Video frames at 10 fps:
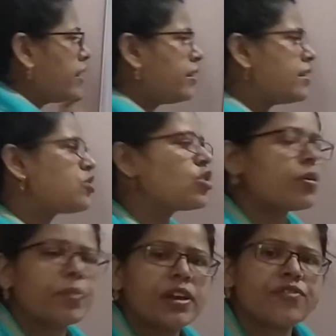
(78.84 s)
In this
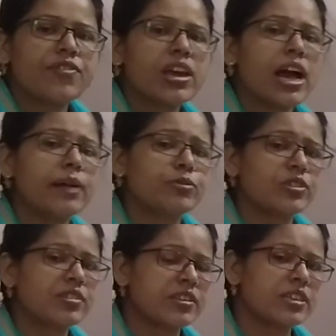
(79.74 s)
topic, we have to
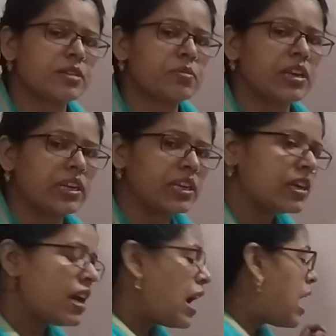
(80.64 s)
study mainly